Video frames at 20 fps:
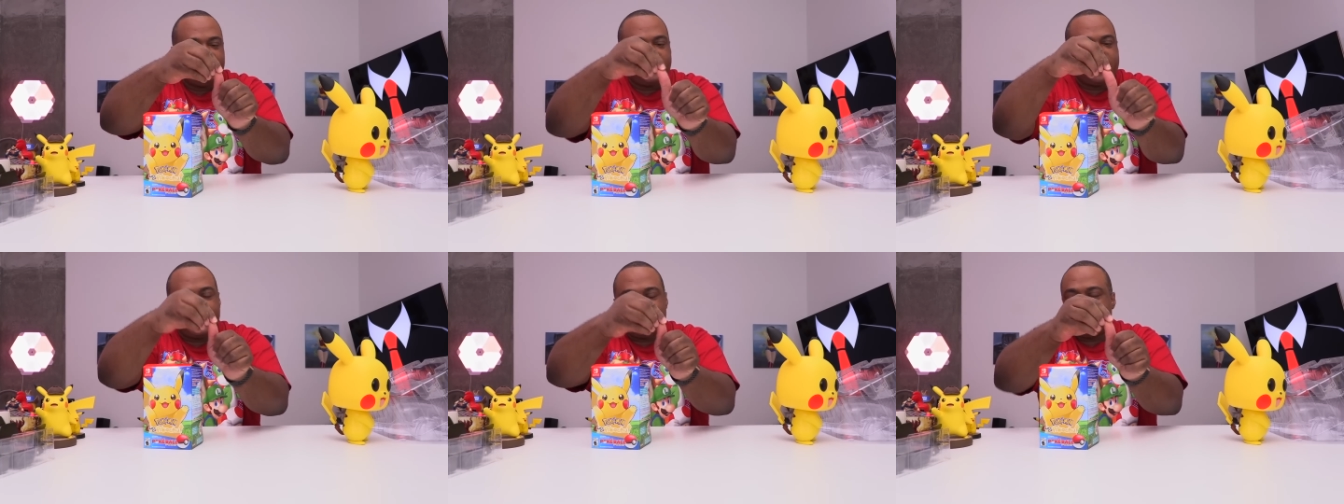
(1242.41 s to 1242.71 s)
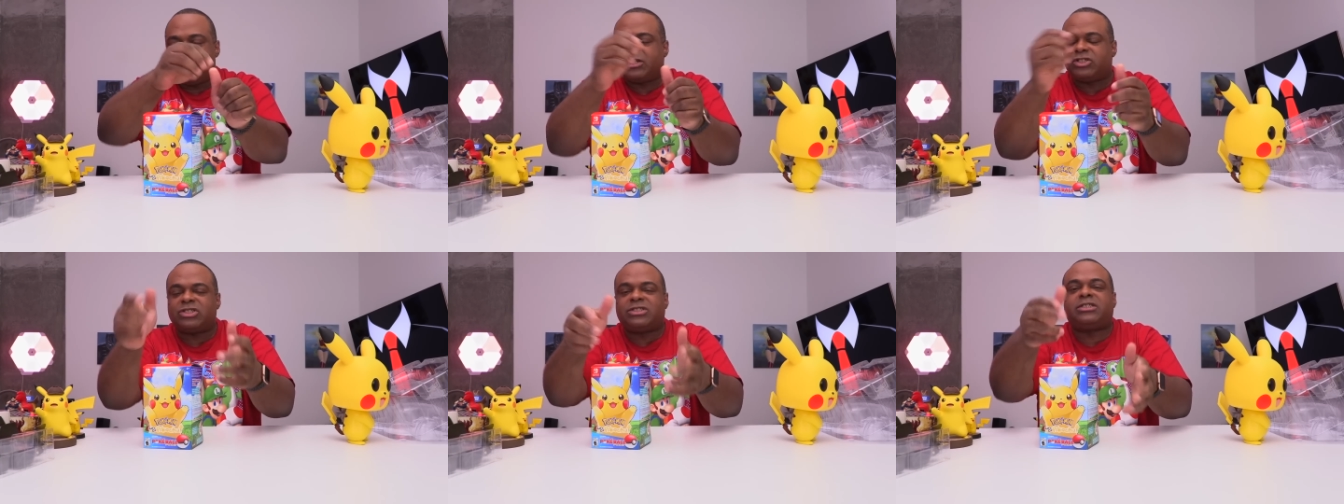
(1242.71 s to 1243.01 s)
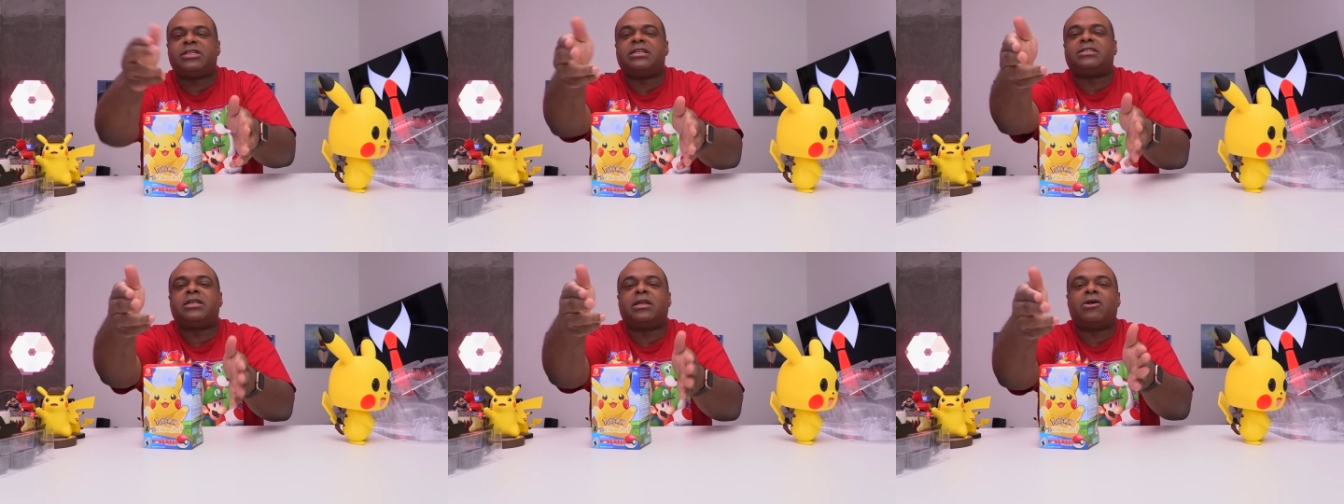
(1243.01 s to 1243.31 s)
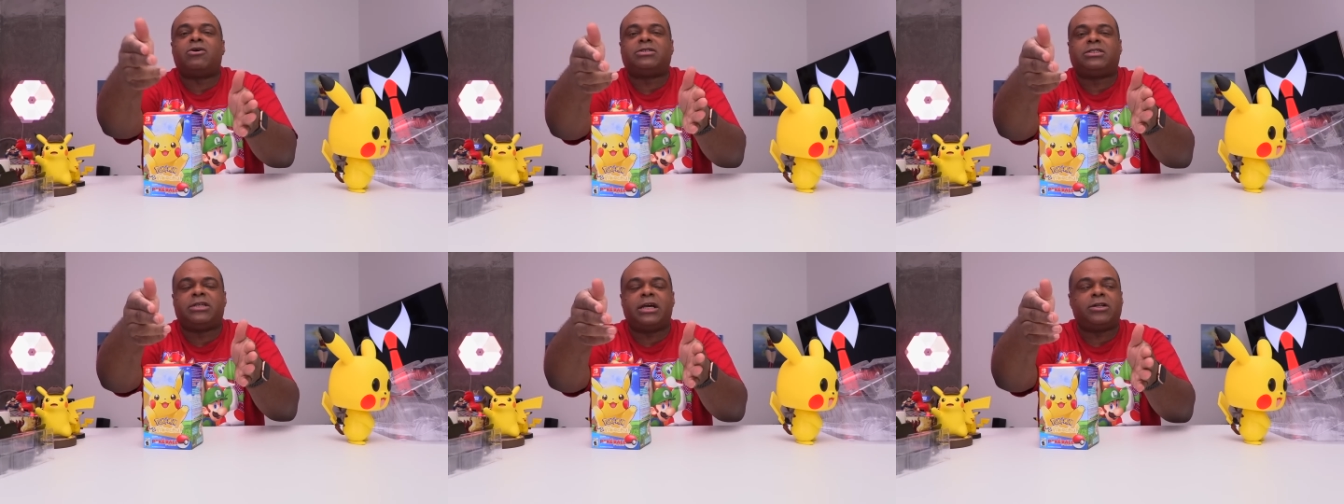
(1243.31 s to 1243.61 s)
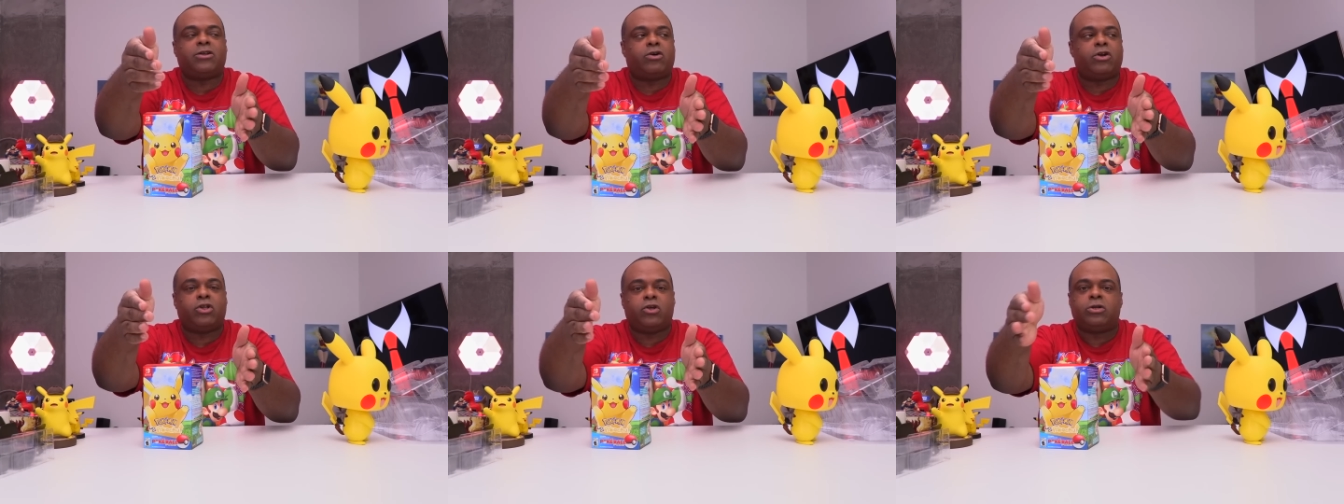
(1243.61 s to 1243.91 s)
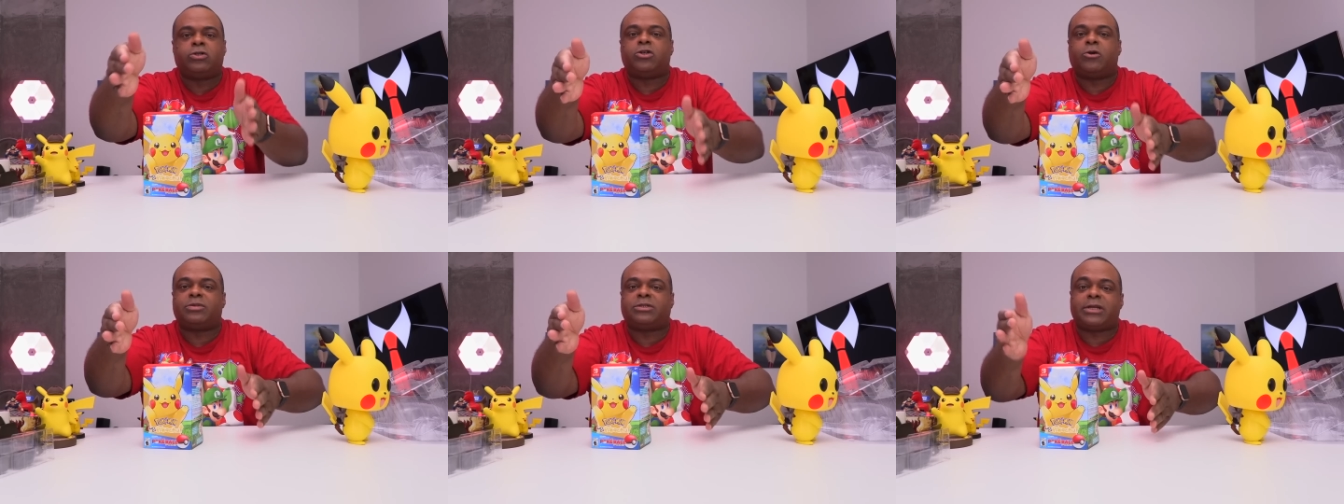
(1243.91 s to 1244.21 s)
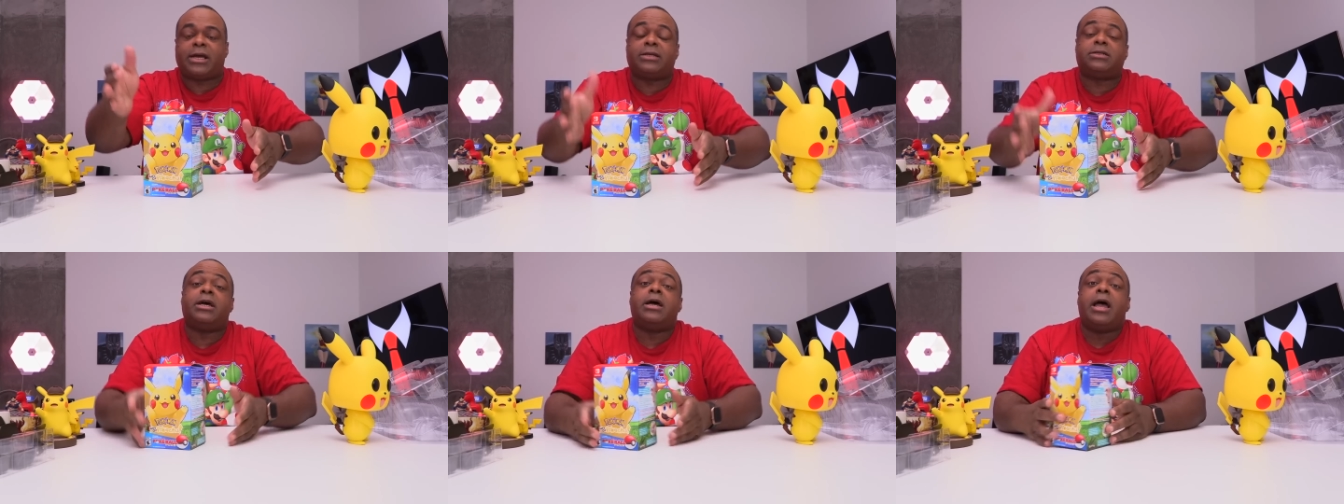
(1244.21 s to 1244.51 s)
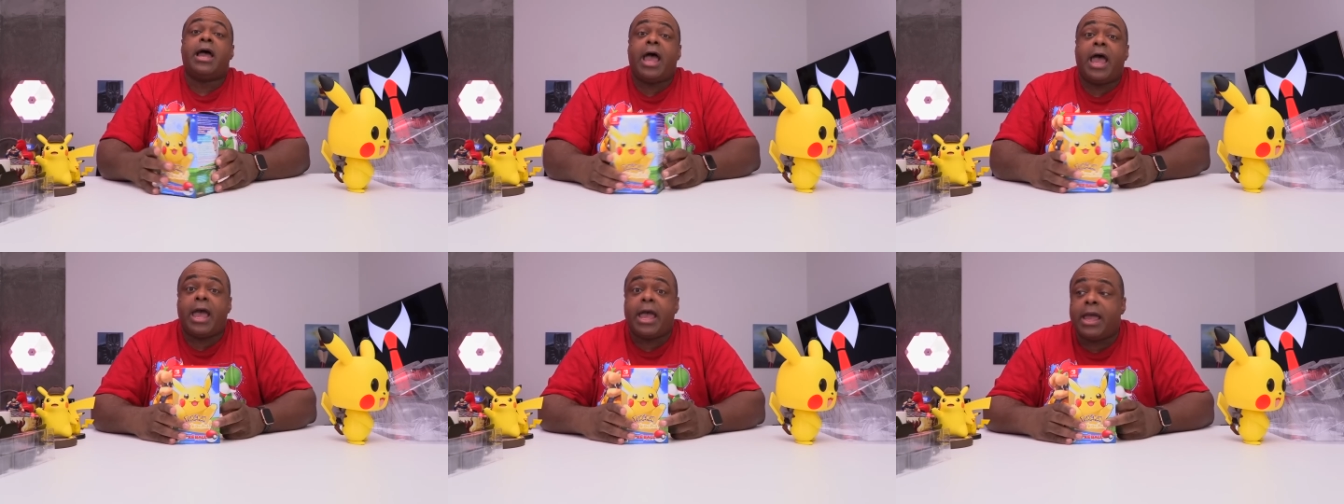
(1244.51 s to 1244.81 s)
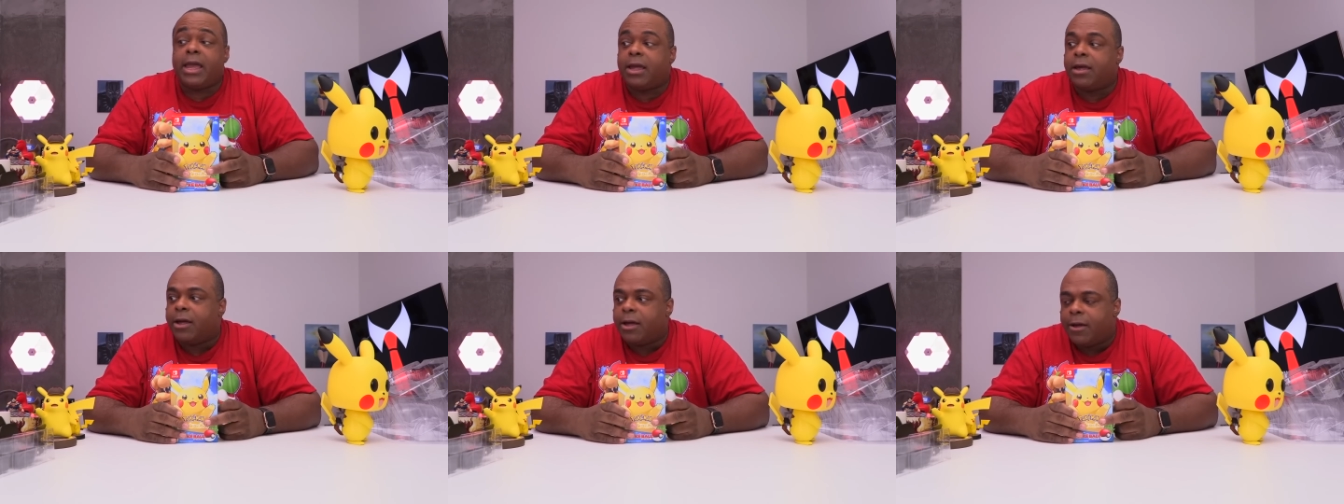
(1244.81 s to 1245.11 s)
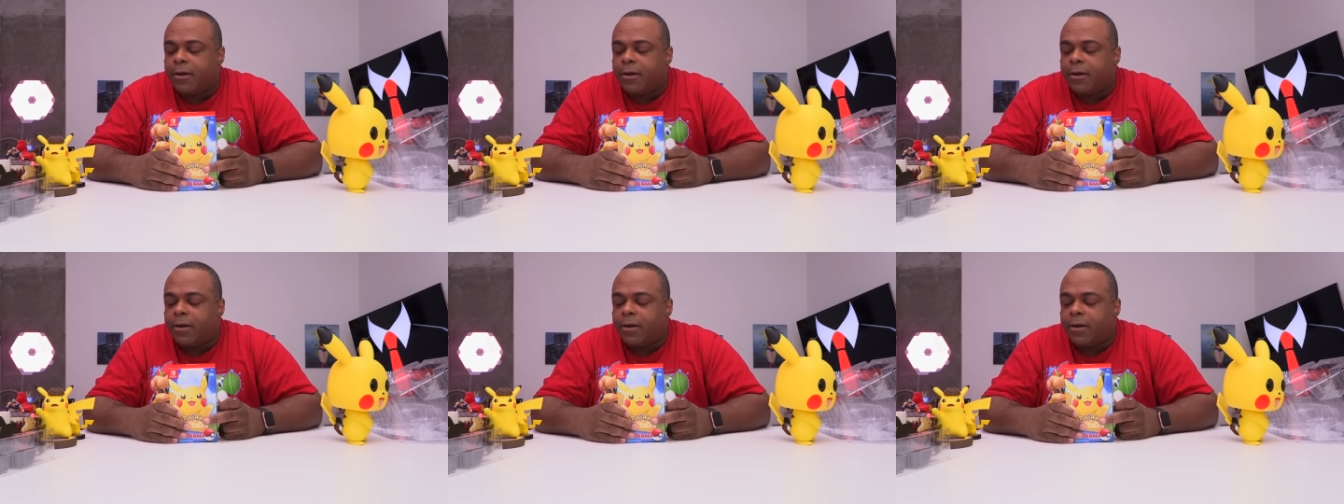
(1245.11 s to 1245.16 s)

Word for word: uh, it just sends a little signal to YouTube says, hey,